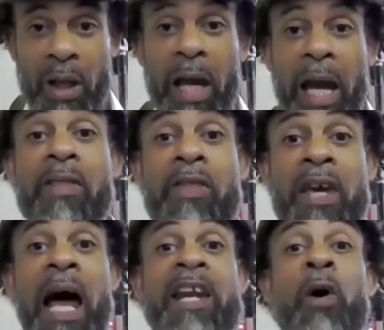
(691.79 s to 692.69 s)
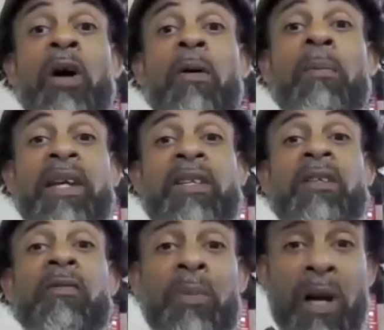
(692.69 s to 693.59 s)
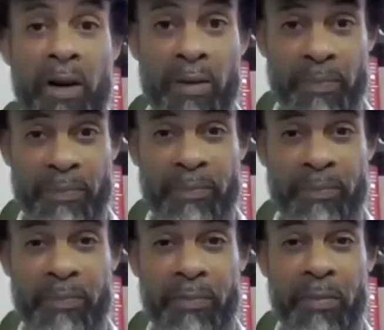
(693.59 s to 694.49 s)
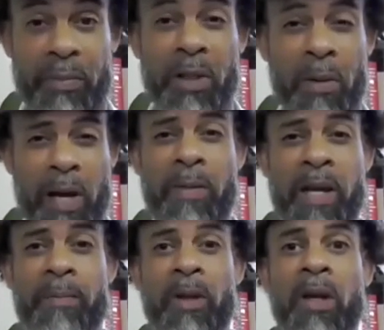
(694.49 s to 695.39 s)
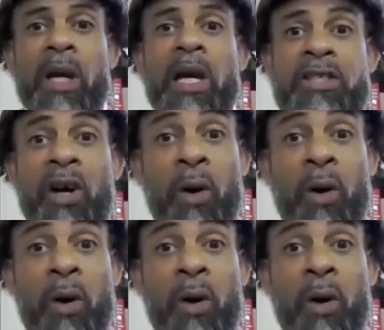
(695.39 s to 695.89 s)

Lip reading: And then I know it will make itself apparent. You know what I mean? So